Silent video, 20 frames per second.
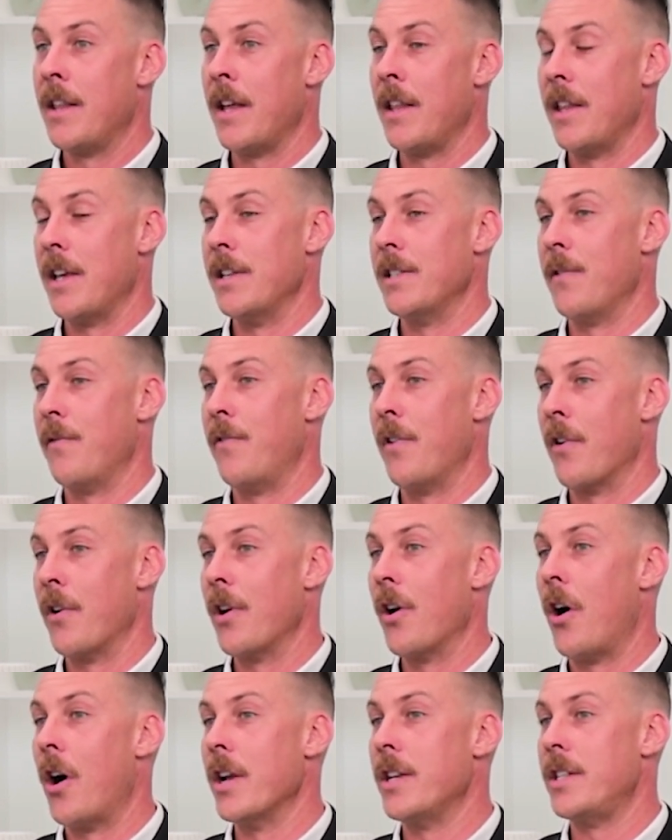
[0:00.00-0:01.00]
that there's a
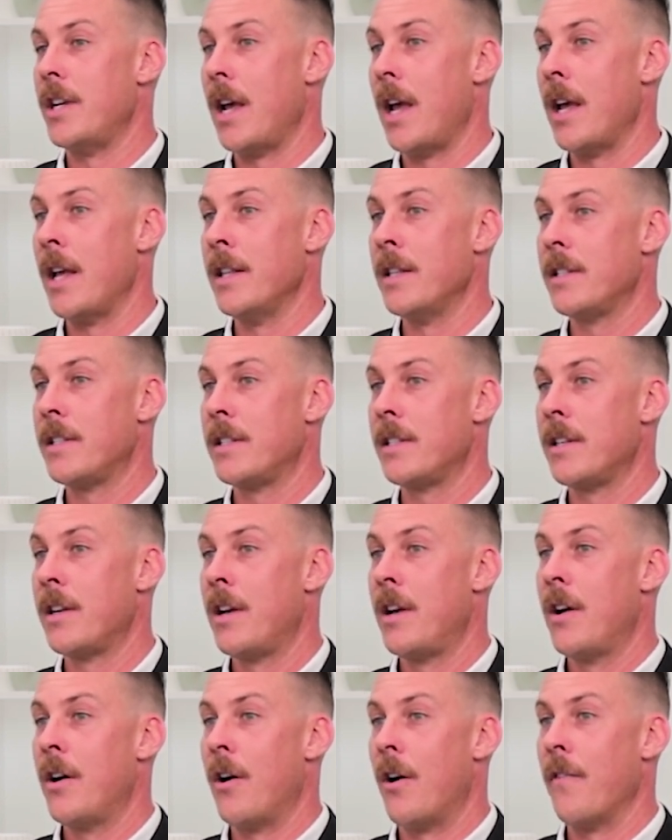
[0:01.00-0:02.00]
very high
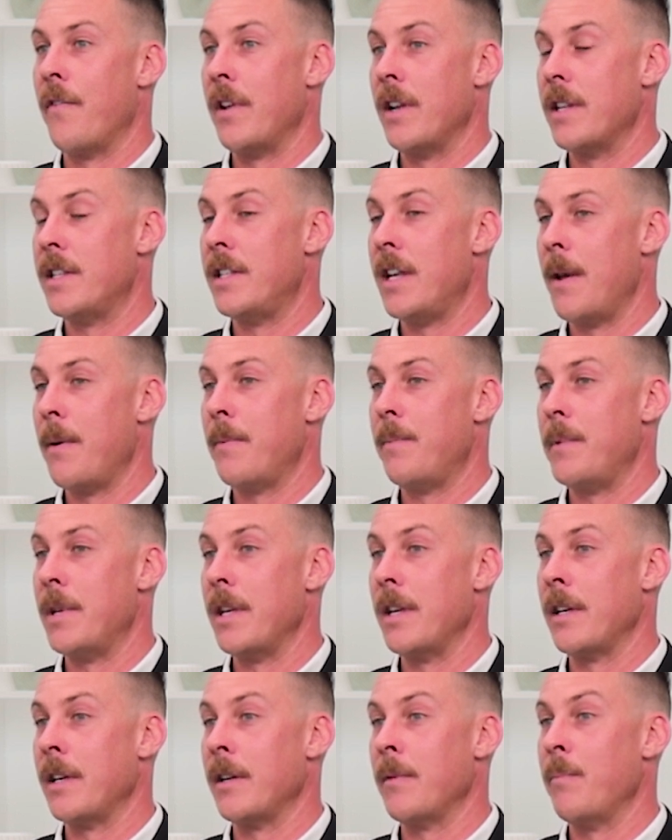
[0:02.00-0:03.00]
chance of
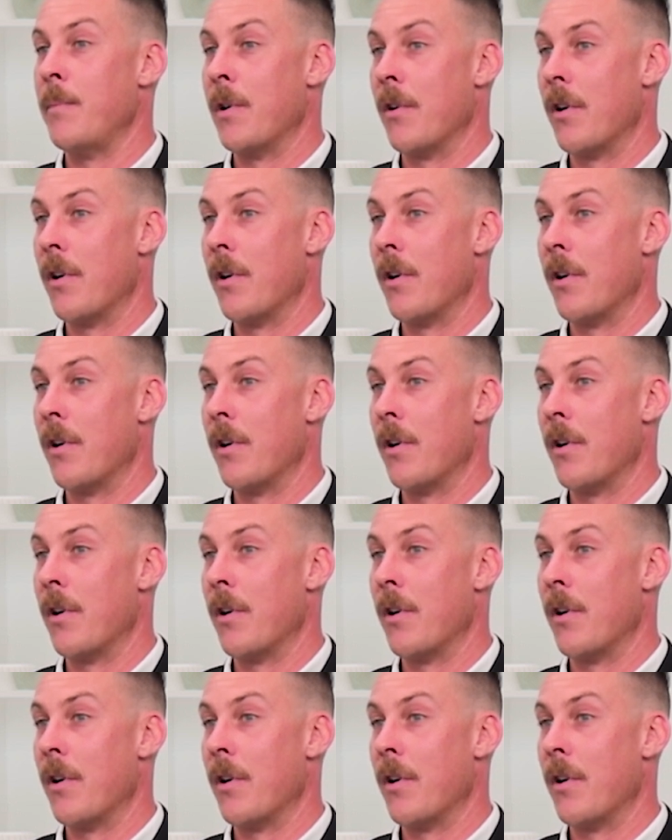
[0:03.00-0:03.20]
intercepting